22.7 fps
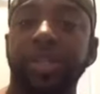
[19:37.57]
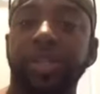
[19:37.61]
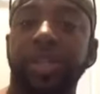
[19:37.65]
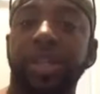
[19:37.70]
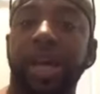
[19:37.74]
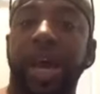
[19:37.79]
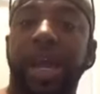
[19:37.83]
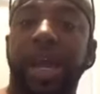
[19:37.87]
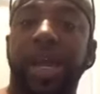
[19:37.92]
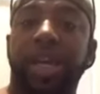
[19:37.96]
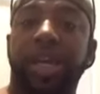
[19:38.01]

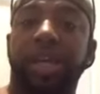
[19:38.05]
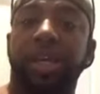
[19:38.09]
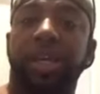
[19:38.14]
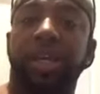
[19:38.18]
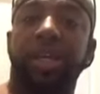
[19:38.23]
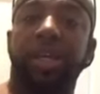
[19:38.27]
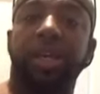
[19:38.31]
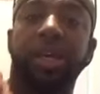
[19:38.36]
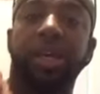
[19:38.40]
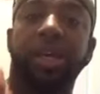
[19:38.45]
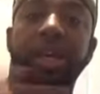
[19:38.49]
like
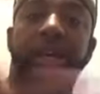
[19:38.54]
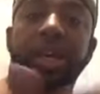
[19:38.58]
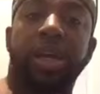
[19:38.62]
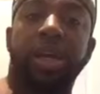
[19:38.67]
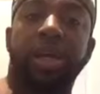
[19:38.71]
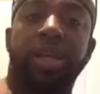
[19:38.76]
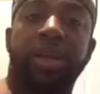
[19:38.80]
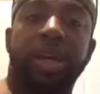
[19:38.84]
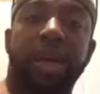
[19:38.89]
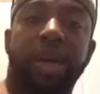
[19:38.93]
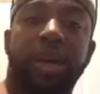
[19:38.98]

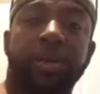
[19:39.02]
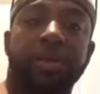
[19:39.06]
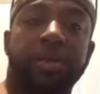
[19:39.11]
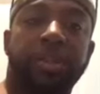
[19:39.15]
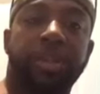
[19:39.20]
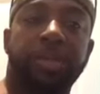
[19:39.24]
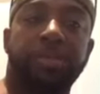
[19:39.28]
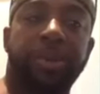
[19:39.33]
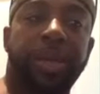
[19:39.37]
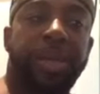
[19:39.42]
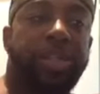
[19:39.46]
the
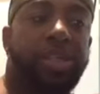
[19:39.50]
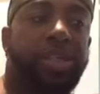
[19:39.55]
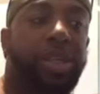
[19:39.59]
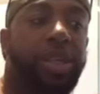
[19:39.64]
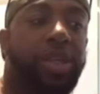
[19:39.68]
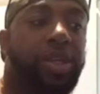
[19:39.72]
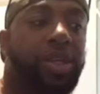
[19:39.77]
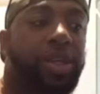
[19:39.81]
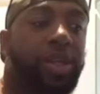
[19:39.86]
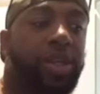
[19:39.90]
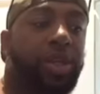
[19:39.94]

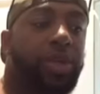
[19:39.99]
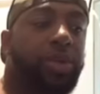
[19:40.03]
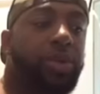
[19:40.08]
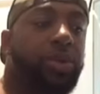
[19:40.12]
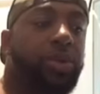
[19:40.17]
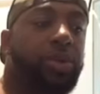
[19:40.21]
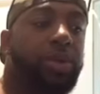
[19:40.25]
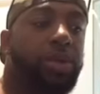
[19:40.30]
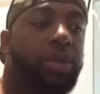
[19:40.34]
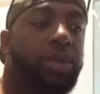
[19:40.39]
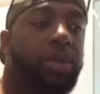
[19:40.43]
LGBTQ
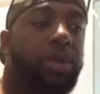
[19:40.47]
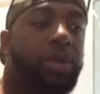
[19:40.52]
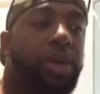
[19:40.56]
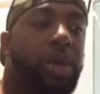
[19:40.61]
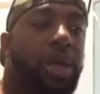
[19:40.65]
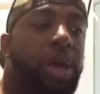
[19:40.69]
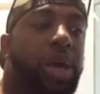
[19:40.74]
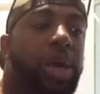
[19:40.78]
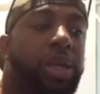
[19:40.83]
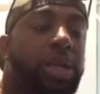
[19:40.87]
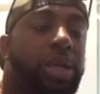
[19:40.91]

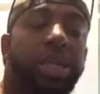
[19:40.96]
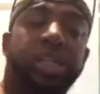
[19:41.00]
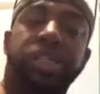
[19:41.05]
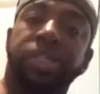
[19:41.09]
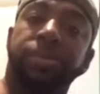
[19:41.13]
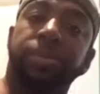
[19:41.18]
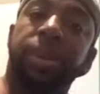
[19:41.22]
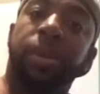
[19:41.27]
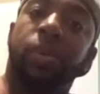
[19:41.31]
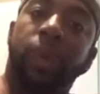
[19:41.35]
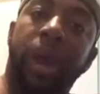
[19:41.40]
needs to
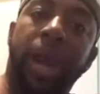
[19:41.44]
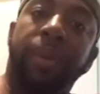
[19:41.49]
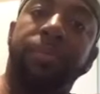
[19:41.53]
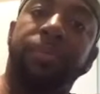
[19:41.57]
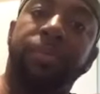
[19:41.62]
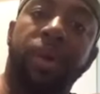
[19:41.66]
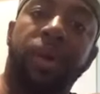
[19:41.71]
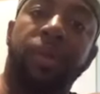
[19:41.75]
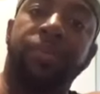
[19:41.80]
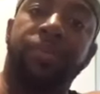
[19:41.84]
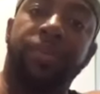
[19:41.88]
be wiped
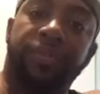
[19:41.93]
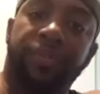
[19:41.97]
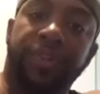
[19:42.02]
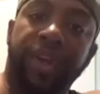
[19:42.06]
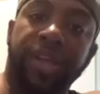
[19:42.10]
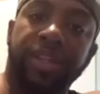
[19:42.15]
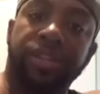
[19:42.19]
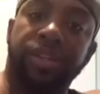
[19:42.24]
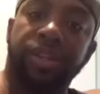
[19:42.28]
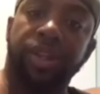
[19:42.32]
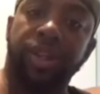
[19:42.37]
off the
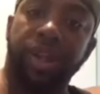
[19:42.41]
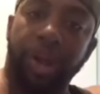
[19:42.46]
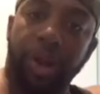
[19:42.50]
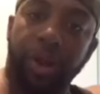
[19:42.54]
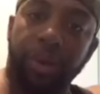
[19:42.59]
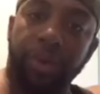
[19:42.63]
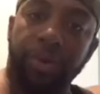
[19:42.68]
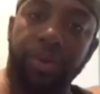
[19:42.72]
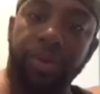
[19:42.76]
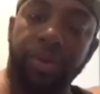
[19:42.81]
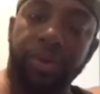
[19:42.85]
face of the
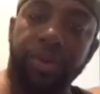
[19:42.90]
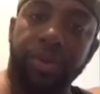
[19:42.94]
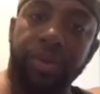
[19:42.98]
earth.